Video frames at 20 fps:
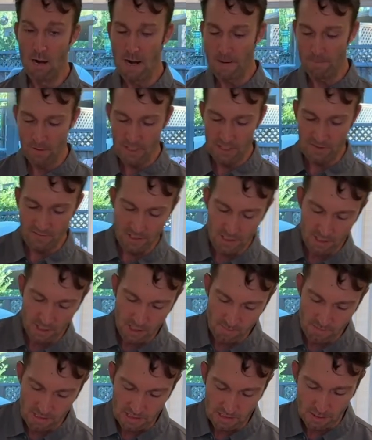All right, let's
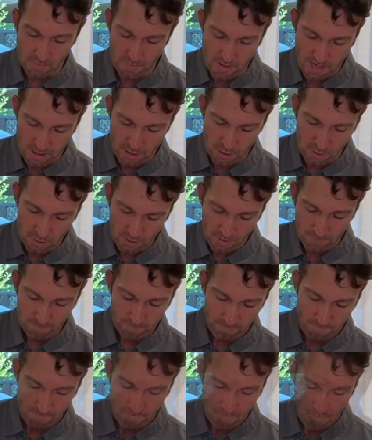finish up these
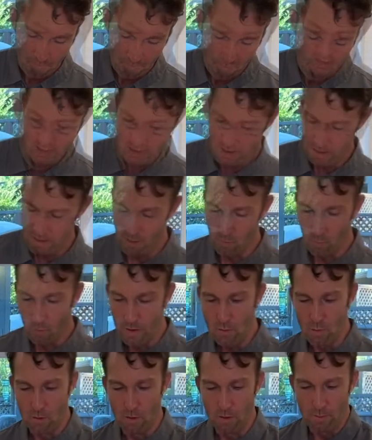tomatoes.
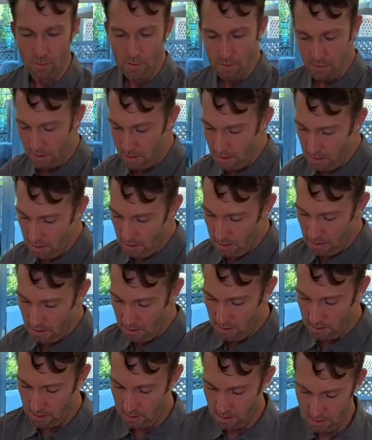Then we will put
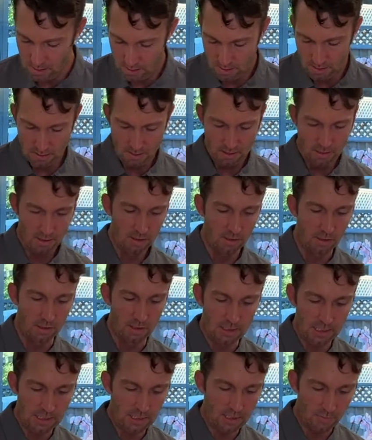these,
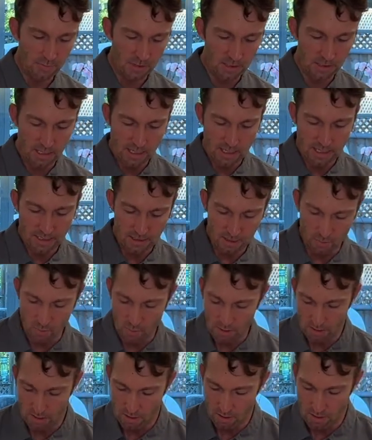just set them aside
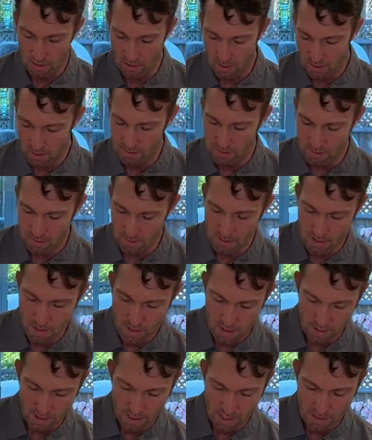so we can garnish
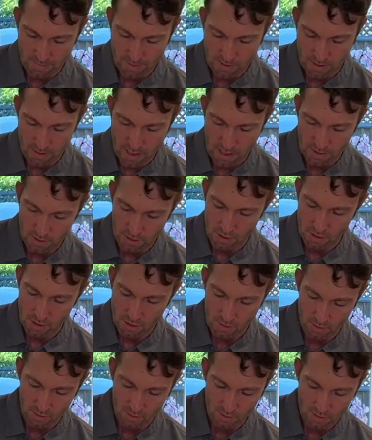the top of the
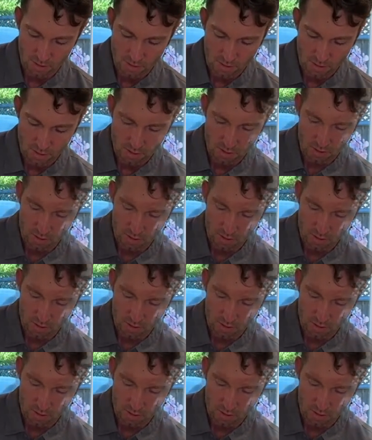nachos.